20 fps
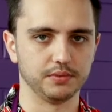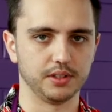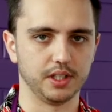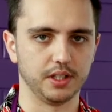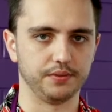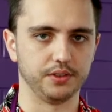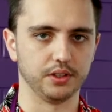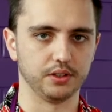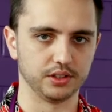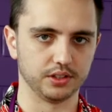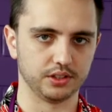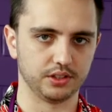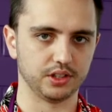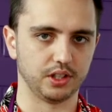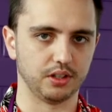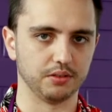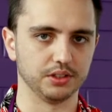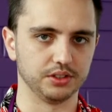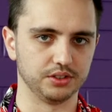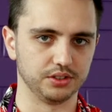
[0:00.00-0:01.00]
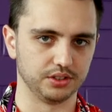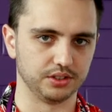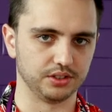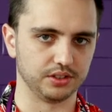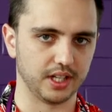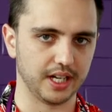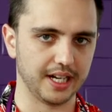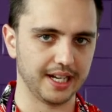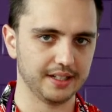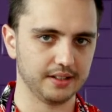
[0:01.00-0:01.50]
If you're on a salt reduced
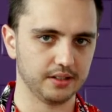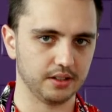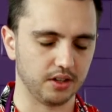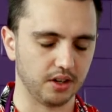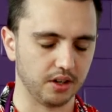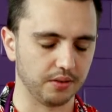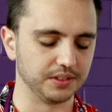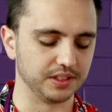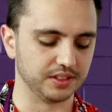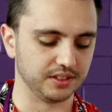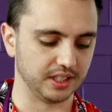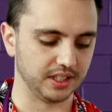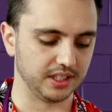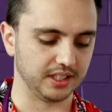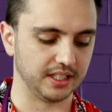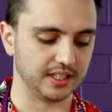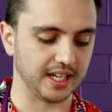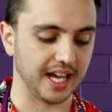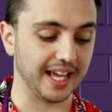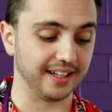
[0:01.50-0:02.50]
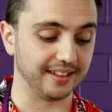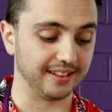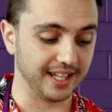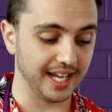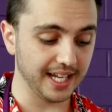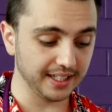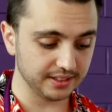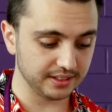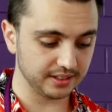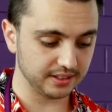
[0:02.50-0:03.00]
diet, obviously you need to add
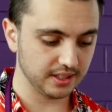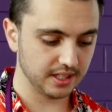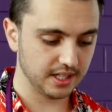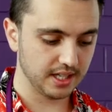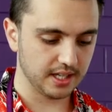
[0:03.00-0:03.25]
less.